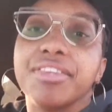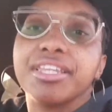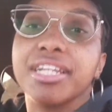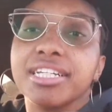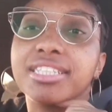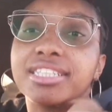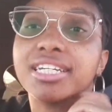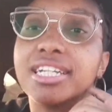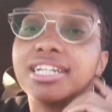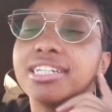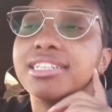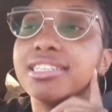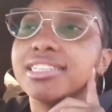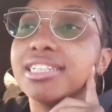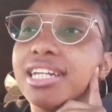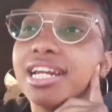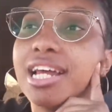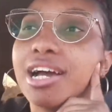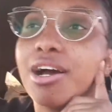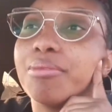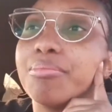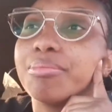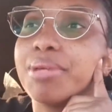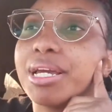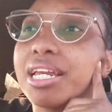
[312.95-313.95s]
And now I'm getting
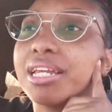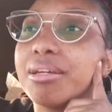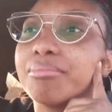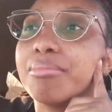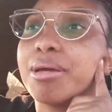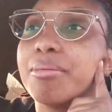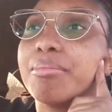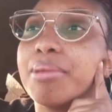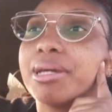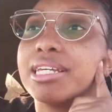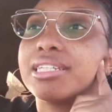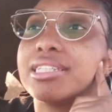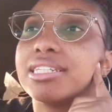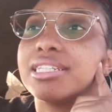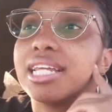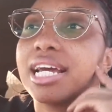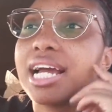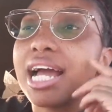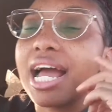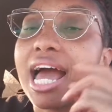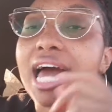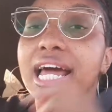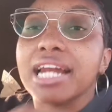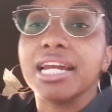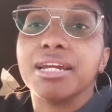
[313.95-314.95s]
my medicine. Like I had an
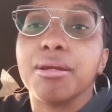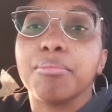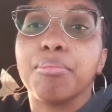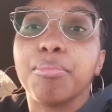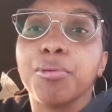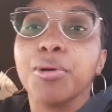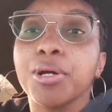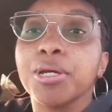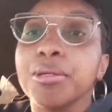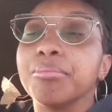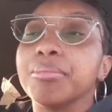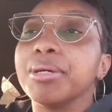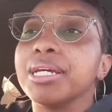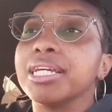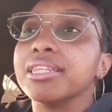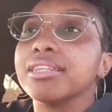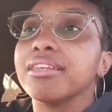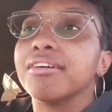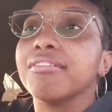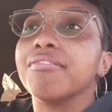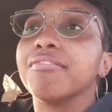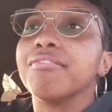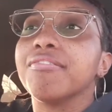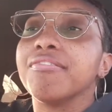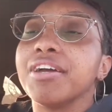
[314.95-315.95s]
appointment the very
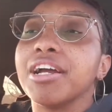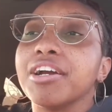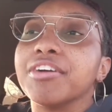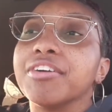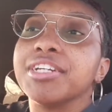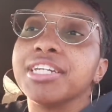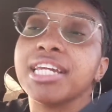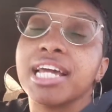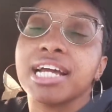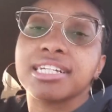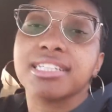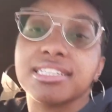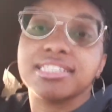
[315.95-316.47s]
next day.